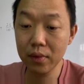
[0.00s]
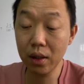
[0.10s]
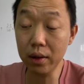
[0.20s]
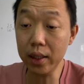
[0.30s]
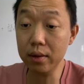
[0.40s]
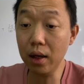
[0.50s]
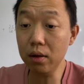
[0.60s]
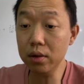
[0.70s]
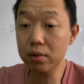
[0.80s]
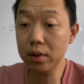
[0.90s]
Okay, now
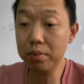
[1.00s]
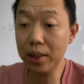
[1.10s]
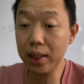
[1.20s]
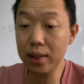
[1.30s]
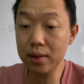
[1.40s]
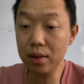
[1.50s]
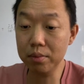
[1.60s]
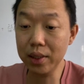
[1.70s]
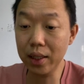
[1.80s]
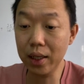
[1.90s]
you replace
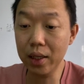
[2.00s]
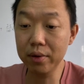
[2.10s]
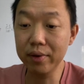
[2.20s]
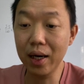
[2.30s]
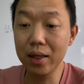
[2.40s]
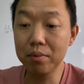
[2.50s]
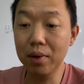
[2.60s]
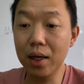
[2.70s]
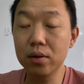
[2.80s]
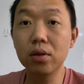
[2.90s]
object A with an iron bar.